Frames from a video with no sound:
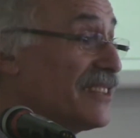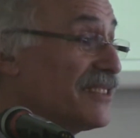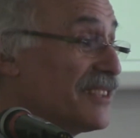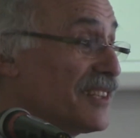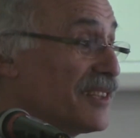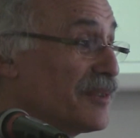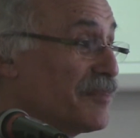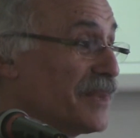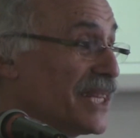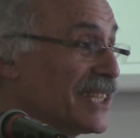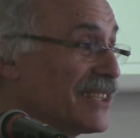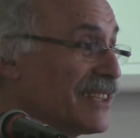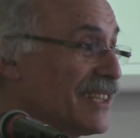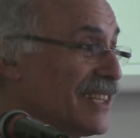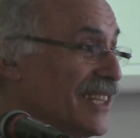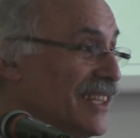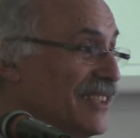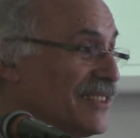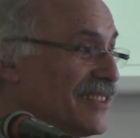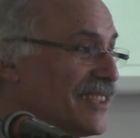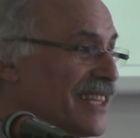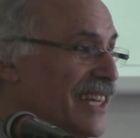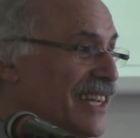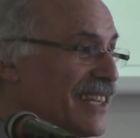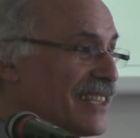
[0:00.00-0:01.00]

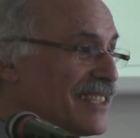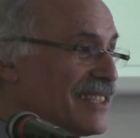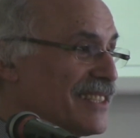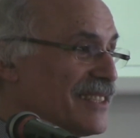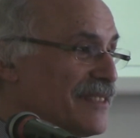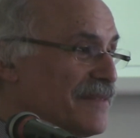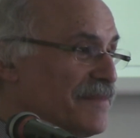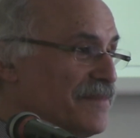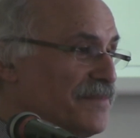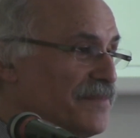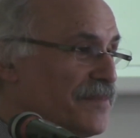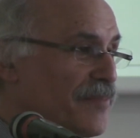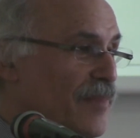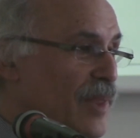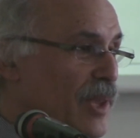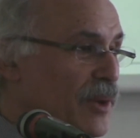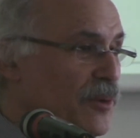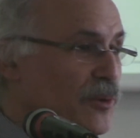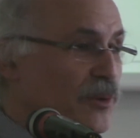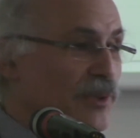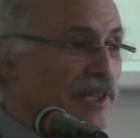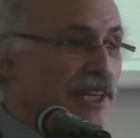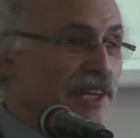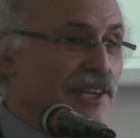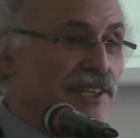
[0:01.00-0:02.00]

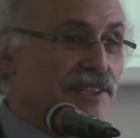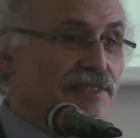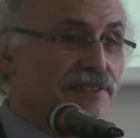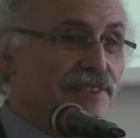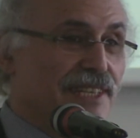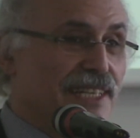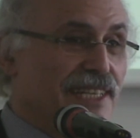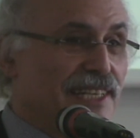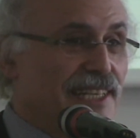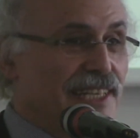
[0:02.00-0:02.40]
under, although